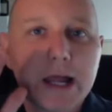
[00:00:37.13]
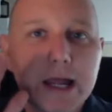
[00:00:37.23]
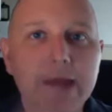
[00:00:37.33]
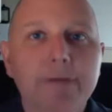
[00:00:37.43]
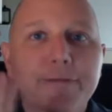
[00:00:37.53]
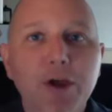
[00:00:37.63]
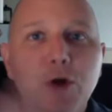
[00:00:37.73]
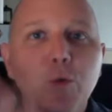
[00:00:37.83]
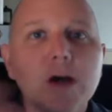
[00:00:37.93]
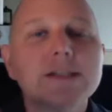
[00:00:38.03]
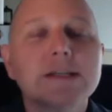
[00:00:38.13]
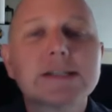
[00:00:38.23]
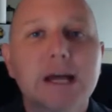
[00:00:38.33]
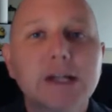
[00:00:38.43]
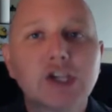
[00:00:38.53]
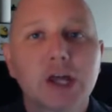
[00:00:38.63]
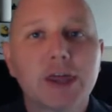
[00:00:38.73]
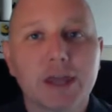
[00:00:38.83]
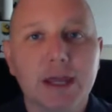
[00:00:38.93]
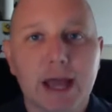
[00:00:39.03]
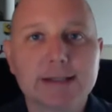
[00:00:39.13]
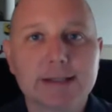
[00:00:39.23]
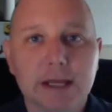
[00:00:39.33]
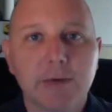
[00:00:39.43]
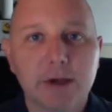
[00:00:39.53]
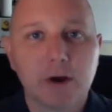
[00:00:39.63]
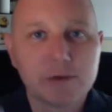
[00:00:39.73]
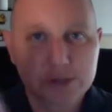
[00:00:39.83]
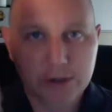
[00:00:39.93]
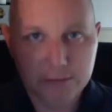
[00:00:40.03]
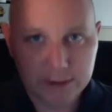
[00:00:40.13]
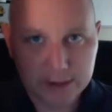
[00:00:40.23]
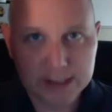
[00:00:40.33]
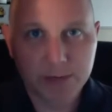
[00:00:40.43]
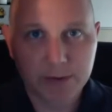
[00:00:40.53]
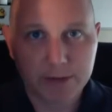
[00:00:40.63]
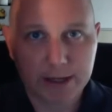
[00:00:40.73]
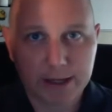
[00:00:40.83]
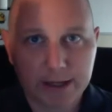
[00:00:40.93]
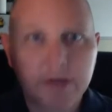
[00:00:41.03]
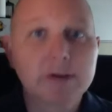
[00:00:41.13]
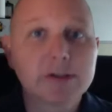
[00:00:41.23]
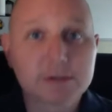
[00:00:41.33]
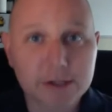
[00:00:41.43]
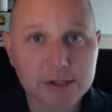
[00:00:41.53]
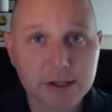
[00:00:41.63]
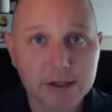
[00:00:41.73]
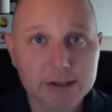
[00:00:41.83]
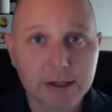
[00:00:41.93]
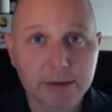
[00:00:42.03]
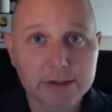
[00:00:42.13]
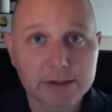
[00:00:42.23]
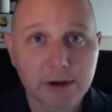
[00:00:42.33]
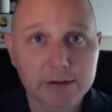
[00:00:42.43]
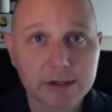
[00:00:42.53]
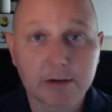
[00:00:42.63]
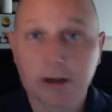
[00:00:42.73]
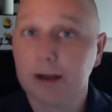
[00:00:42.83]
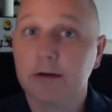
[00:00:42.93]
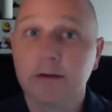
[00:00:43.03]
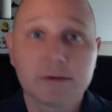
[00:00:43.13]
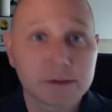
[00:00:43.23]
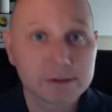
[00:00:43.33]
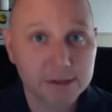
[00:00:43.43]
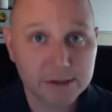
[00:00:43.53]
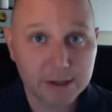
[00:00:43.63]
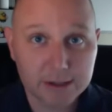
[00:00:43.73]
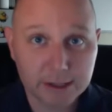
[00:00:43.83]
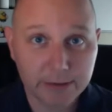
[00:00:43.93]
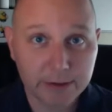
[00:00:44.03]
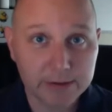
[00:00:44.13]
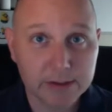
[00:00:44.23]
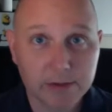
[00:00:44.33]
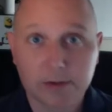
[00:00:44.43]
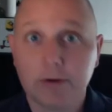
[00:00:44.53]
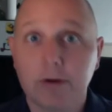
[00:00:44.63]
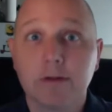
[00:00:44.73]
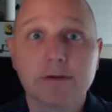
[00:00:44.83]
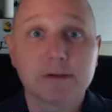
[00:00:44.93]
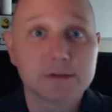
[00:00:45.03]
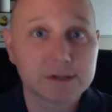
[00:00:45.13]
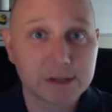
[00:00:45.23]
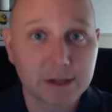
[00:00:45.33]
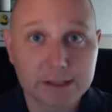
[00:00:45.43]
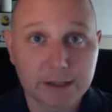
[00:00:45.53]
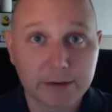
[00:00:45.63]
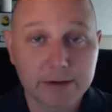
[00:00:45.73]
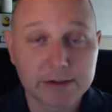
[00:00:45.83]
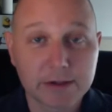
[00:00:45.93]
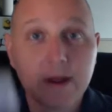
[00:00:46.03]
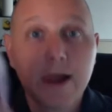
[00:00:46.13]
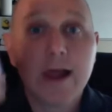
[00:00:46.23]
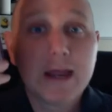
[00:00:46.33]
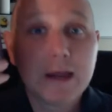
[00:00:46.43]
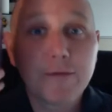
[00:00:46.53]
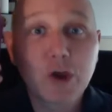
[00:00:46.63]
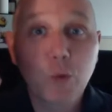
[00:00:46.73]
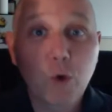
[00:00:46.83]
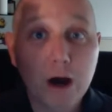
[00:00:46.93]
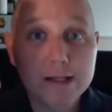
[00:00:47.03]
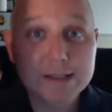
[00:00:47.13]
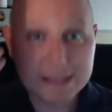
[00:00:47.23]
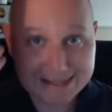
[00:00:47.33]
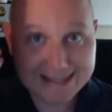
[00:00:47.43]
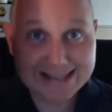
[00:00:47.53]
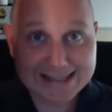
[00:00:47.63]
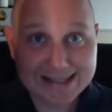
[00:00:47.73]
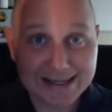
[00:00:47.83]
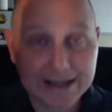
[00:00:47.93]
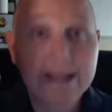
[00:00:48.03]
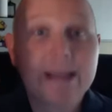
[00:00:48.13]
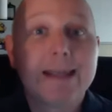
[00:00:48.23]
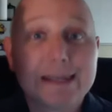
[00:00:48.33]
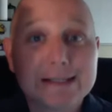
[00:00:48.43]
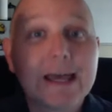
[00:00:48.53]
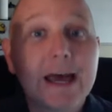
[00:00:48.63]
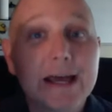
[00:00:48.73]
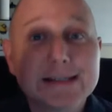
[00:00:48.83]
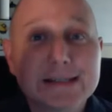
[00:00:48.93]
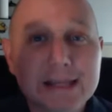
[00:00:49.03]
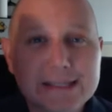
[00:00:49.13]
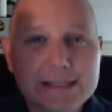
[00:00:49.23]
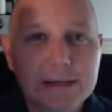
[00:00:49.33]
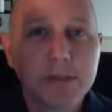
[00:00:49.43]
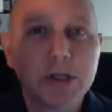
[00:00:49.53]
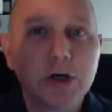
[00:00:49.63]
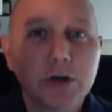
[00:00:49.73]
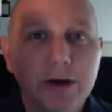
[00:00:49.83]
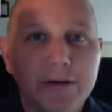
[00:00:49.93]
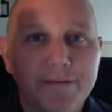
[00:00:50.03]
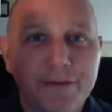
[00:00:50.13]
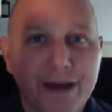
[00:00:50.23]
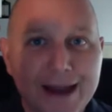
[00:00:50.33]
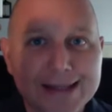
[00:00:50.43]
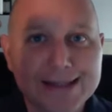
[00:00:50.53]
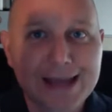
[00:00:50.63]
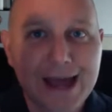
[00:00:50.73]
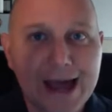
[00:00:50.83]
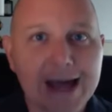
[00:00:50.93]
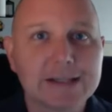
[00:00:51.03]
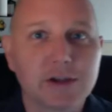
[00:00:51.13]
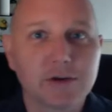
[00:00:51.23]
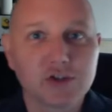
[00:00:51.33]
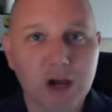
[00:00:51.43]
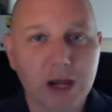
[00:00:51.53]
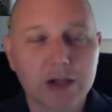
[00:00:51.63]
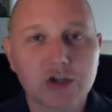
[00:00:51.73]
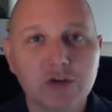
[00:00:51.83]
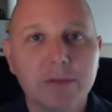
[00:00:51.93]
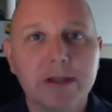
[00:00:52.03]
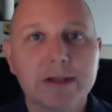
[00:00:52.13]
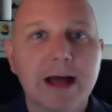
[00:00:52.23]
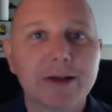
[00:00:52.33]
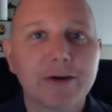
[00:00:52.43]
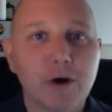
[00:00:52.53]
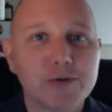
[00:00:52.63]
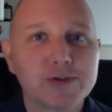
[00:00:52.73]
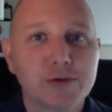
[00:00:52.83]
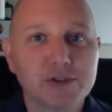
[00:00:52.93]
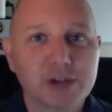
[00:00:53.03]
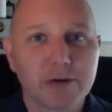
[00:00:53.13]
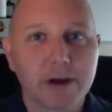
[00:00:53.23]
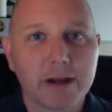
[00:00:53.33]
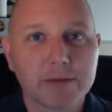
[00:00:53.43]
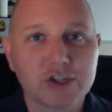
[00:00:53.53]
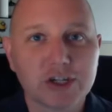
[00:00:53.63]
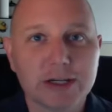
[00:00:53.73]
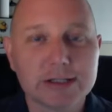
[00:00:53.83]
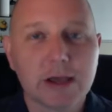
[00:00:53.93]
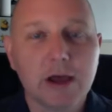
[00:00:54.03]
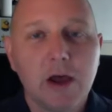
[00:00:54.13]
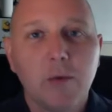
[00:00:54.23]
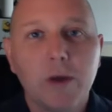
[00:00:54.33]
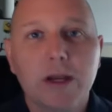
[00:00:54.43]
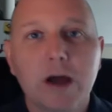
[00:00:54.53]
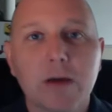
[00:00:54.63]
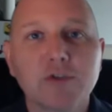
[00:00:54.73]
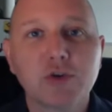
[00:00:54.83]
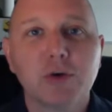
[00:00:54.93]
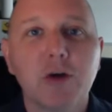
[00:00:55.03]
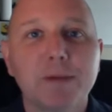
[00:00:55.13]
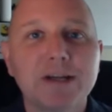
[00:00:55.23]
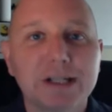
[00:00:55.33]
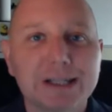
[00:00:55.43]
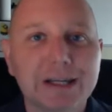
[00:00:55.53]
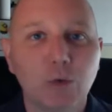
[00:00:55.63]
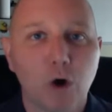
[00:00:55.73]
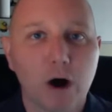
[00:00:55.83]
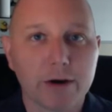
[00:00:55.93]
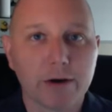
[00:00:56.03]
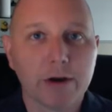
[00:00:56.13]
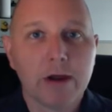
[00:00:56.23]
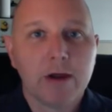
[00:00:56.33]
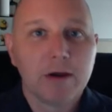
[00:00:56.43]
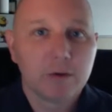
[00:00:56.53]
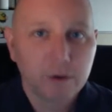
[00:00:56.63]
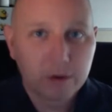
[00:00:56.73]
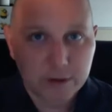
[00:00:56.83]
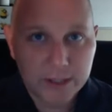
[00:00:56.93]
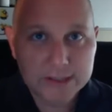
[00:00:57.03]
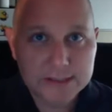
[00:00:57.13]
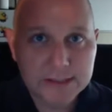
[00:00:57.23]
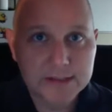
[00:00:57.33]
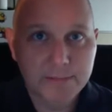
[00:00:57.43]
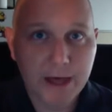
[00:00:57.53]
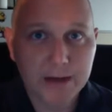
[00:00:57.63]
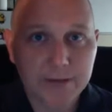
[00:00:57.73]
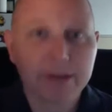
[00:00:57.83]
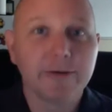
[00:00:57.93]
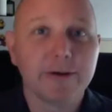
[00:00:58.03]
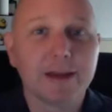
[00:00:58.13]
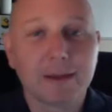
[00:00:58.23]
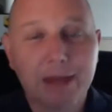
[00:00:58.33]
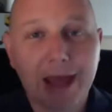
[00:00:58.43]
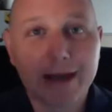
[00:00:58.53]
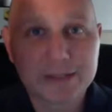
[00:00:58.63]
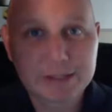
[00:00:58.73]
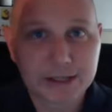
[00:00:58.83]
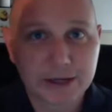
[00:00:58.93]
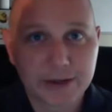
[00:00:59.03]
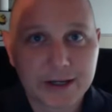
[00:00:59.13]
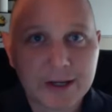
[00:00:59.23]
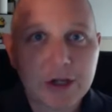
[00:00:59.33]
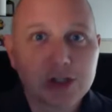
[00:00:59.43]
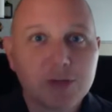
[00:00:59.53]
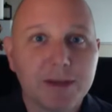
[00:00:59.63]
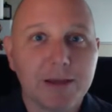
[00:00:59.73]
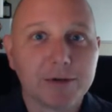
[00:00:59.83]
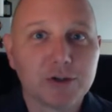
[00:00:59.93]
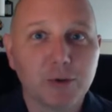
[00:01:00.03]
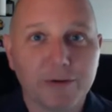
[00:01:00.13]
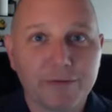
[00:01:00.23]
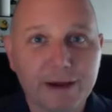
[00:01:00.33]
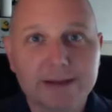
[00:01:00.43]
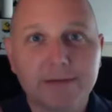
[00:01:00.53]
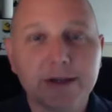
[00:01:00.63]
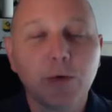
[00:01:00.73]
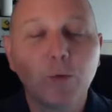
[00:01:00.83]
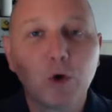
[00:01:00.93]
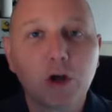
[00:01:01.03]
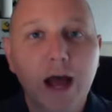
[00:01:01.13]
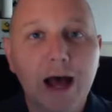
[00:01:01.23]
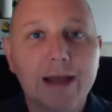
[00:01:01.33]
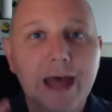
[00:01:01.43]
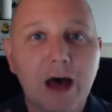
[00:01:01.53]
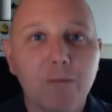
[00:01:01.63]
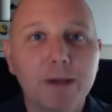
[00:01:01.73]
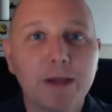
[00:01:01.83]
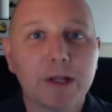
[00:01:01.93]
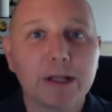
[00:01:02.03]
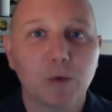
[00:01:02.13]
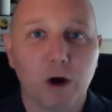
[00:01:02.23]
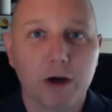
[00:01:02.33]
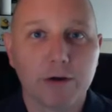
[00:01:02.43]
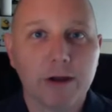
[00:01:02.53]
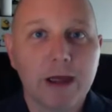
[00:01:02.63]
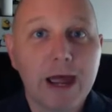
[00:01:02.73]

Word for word: If there was a such a thing as liquid ozone, this would be it. There is no such thing as liquid ozone. I know there's no such thing as liquid ozone. You know there's no such thing as liquid ozone. If there was, this is it. This has similar effects as those giant $2 million ozone generating machines when it comes to helping clean water. This is a bottle of liquid that can be added to liquid to be able to effectively work on helping clean water.